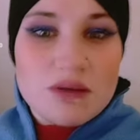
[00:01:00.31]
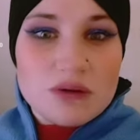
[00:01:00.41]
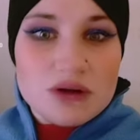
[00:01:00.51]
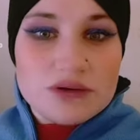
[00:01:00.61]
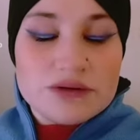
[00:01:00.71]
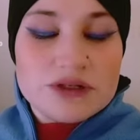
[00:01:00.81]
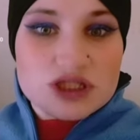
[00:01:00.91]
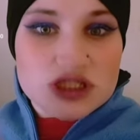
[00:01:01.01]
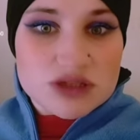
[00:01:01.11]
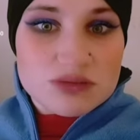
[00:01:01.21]
able to do it,
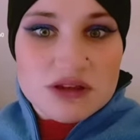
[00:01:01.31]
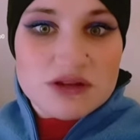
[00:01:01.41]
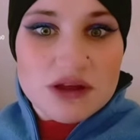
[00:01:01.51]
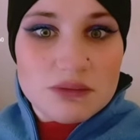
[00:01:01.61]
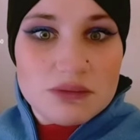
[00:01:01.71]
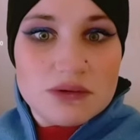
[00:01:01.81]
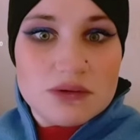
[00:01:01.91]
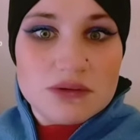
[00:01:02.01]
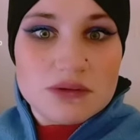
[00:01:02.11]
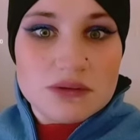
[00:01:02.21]
just messed up.
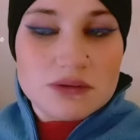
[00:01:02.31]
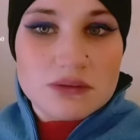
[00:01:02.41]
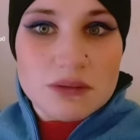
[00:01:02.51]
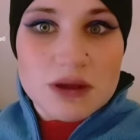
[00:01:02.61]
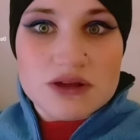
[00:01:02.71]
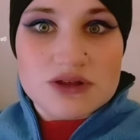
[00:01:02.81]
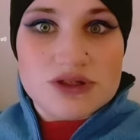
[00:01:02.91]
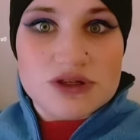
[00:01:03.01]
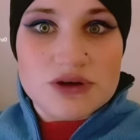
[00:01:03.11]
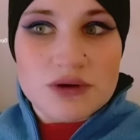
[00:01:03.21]
Because, you
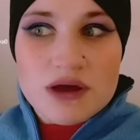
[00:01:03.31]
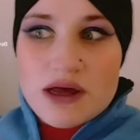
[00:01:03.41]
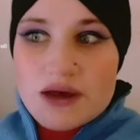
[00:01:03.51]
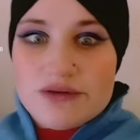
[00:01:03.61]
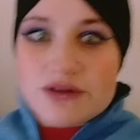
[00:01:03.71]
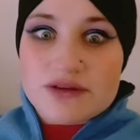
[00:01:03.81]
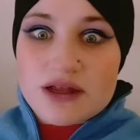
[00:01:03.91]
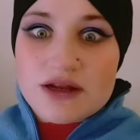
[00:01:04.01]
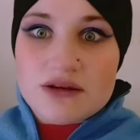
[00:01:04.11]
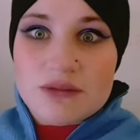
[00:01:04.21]
know, I was
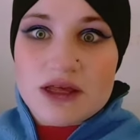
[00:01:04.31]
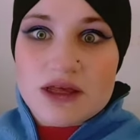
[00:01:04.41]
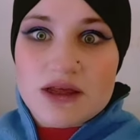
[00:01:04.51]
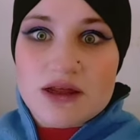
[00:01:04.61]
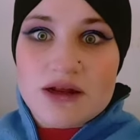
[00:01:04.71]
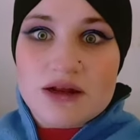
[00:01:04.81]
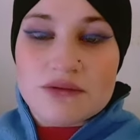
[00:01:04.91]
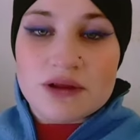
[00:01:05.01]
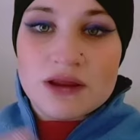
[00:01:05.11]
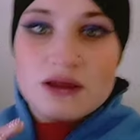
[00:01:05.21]
excited to make it, and it
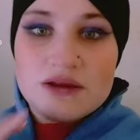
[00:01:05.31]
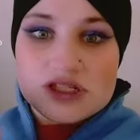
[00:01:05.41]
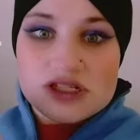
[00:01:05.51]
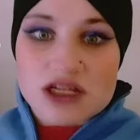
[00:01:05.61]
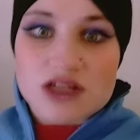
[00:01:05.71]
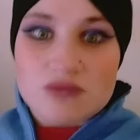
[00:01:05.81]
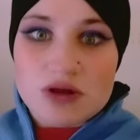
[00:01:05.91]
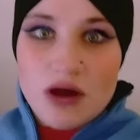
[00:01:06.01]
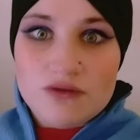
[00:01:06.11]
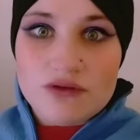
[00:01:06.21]
really just ticks me
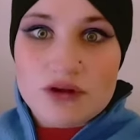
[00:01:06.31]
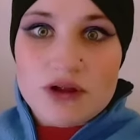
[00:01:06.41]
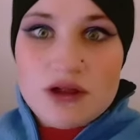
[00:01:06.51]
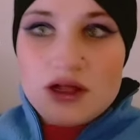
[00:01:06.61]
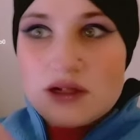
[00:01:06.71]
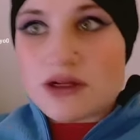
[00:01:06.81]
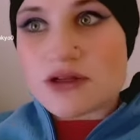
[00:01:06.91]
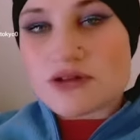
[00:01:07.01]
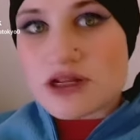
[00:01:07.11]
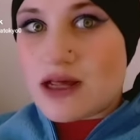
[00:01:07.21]
off.
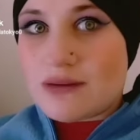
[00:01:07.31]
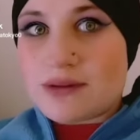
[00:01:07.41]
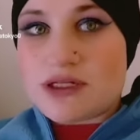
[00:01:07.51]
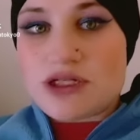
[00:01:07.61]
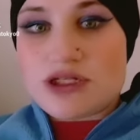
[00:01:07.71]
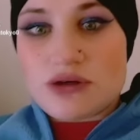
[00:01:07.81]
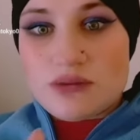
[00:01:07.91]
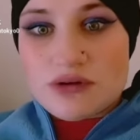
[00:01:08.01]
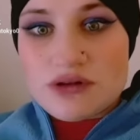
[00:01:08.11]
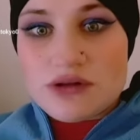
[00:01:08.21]
Another time teacher
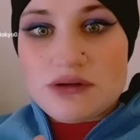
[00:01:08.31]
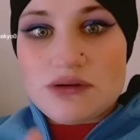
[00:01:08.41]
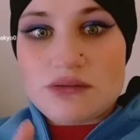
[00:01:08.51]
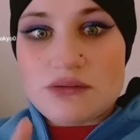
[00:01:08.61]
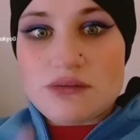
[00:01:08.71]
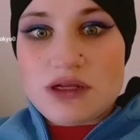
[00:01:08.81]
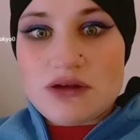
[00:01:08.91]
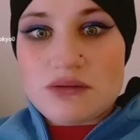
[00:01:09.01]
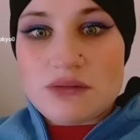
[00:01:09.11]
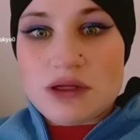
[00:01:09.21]
was mean
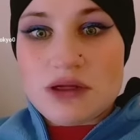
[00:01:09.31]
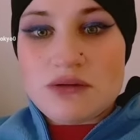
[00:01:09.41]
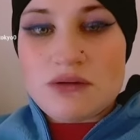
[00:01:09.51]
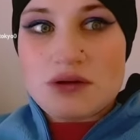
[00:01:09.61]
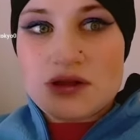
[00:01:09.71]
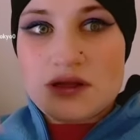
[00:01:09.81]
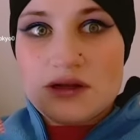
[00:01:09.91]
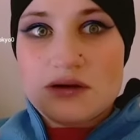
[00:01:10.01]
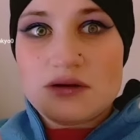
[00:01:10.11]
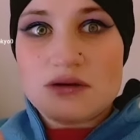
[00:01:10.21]
to me was in